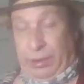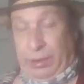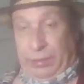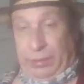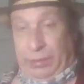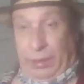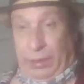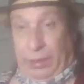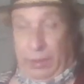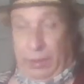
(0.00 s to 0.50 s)

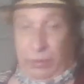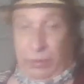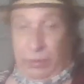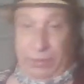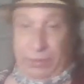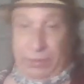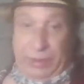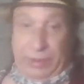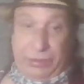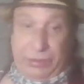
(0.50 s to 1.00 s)
I'm with
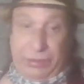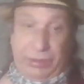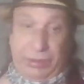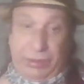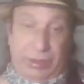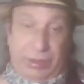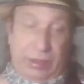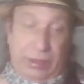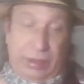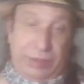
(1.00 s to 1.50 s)
my 2
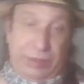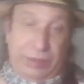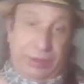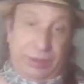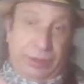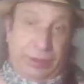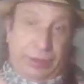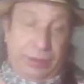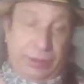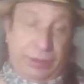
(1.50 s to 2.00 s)
kids at
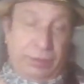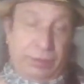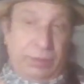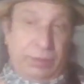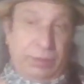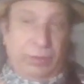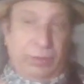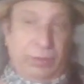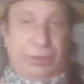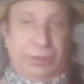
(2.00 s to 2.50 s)
home, and
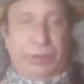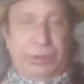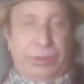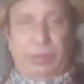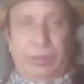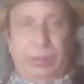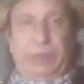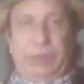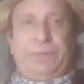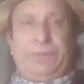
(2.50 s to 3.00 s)
we're
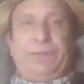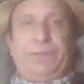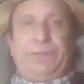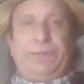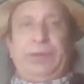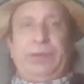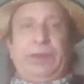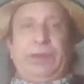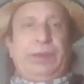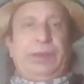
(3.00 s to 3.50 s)
totally
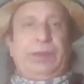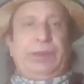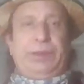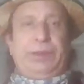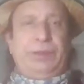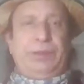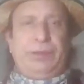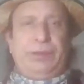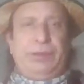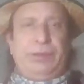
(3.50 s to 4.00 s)
free, and
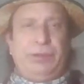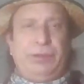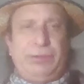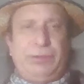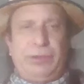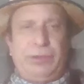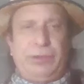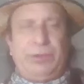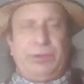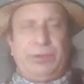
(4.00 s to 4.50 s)
you don't
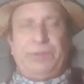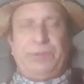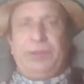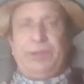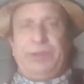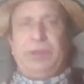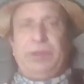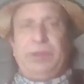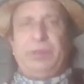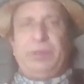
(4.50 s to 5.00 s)
know what
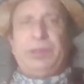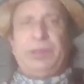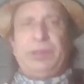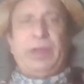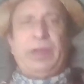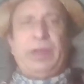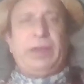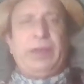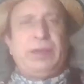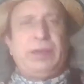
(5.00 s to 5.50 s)
freedom is
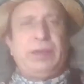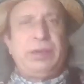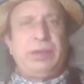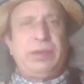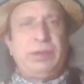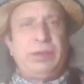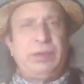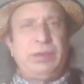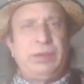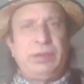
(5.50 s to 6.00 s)
like.
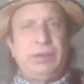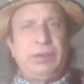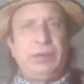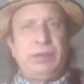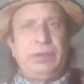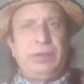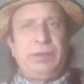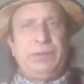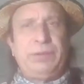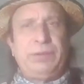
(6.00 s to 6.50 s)

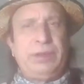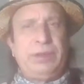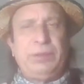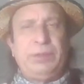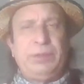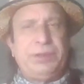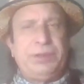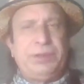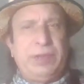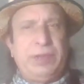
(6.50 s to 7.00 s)
Freedom
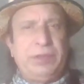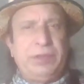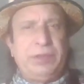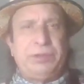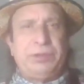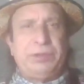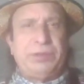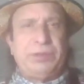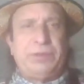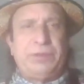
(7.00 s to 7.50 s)
is
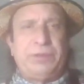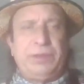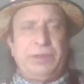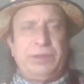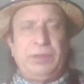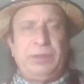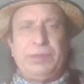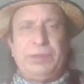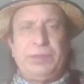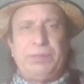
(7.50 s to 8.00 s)
dangerous.
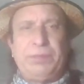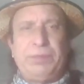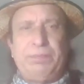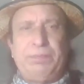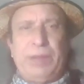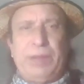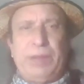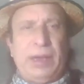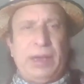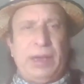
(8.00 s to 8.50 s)
Freedom is
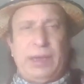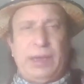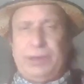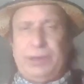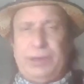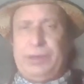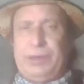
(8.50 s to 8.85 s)
bad